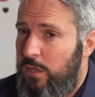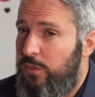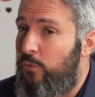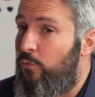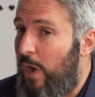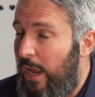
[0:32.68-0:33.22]
The
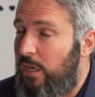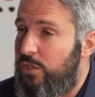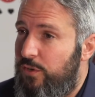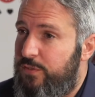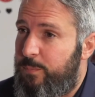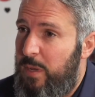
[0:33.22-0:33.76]
range
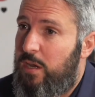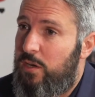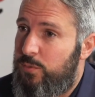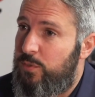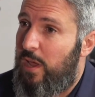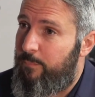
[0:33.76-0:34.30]
of
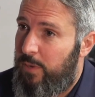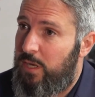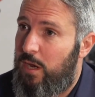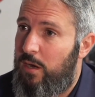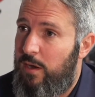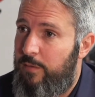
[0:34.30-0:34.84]
speakers which have been
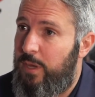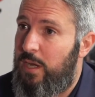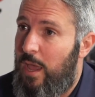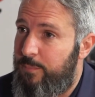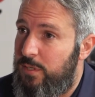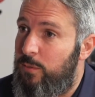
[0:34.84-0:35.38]
here have been
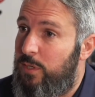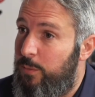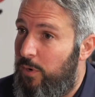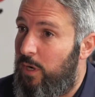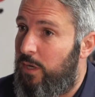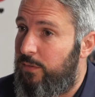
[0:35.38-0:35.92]
absolutely
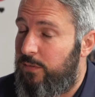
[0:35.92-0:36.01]
brilliant.